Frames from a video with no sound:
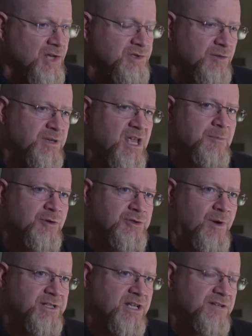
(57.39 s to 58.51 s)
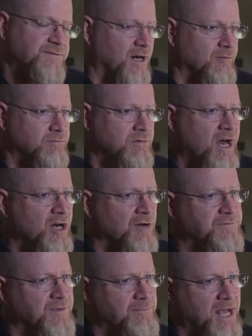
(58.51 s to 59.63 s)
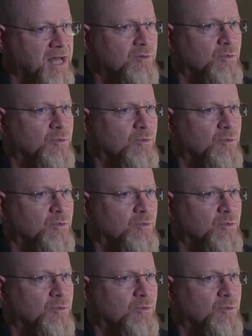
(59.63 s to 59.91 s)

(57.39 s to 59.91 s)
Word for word: So being able to identify right off the bat